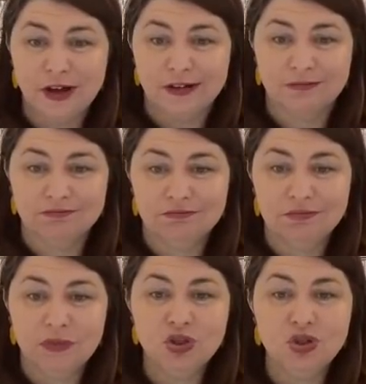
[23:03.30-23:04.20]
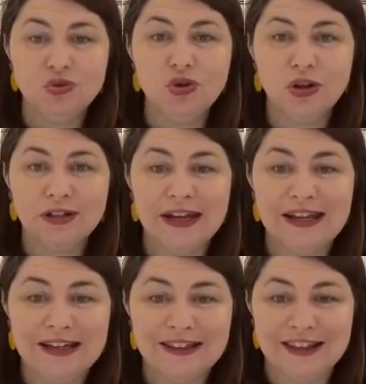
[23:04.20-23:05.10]
one. You do not
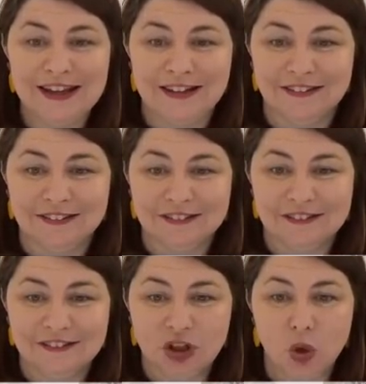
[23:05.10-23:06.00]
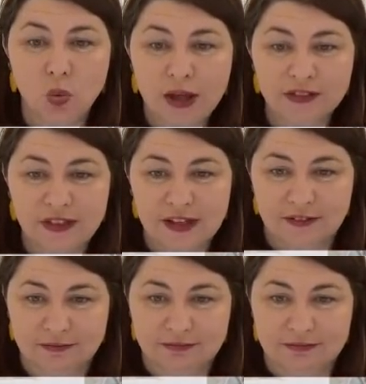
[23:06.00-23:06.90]
need a thing. Not one
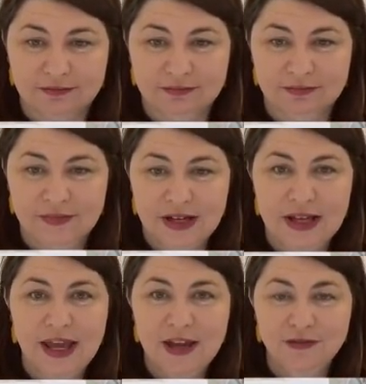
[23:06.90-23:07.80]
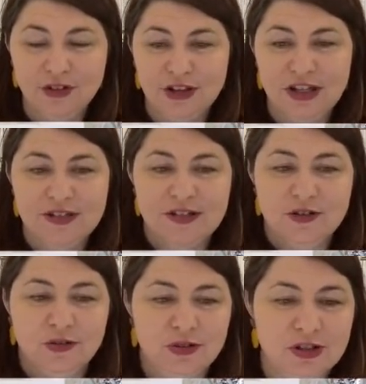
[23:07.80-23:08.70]
thing. Everything is
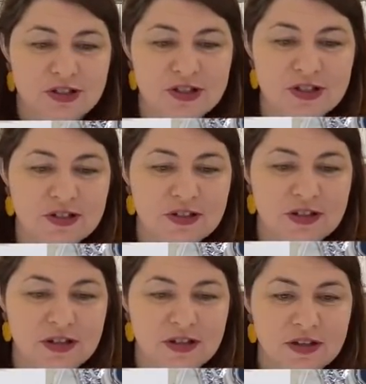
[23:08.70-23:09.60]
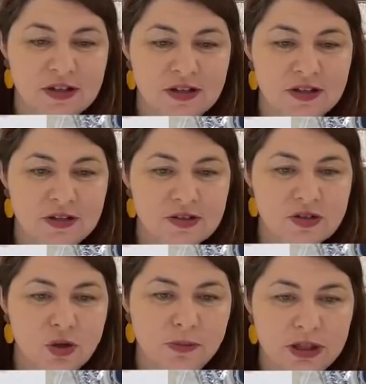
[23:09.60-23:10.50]
included. Because
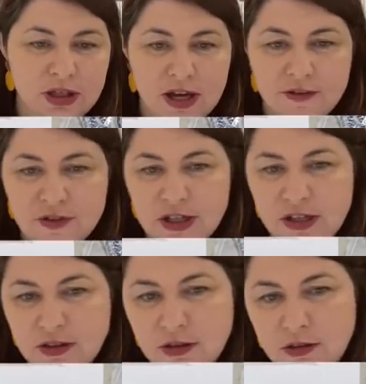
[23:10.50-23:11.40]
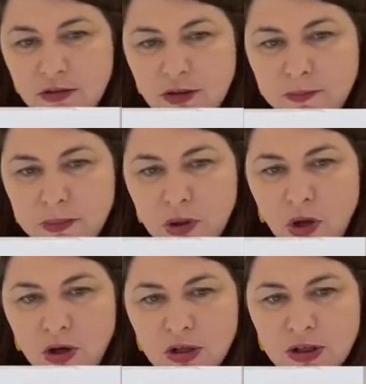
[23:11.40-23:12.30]
normally you have to get the
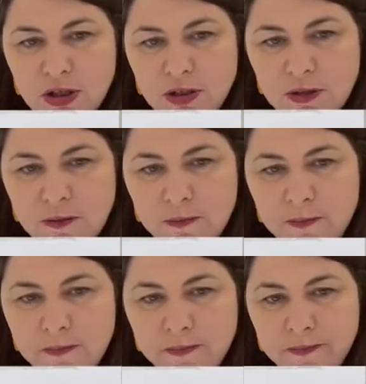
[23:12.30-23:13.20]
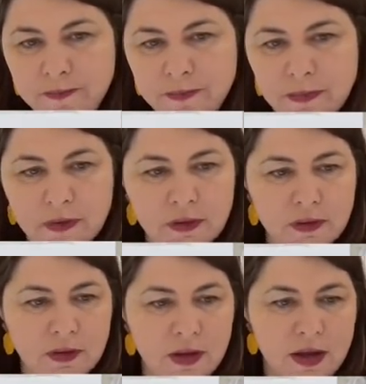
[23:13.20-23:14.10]
block.
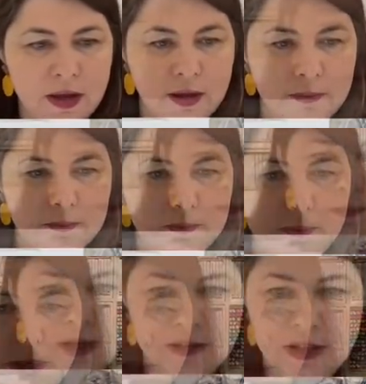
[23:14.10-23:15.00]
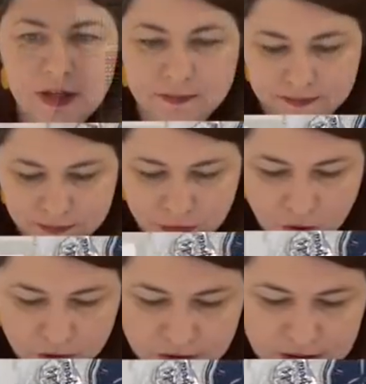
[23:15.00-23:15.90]
But yeah,
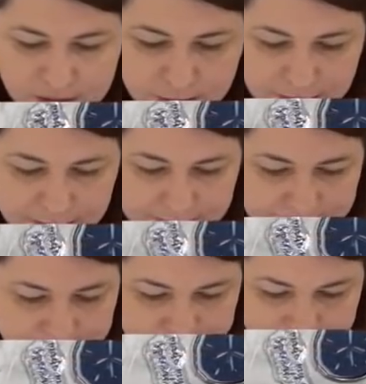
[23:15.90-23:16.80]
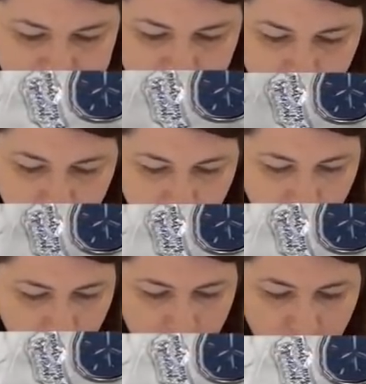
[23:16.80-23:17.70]
not in this one.
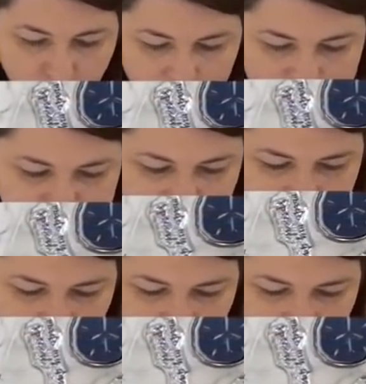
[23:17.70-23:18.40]
Not this time.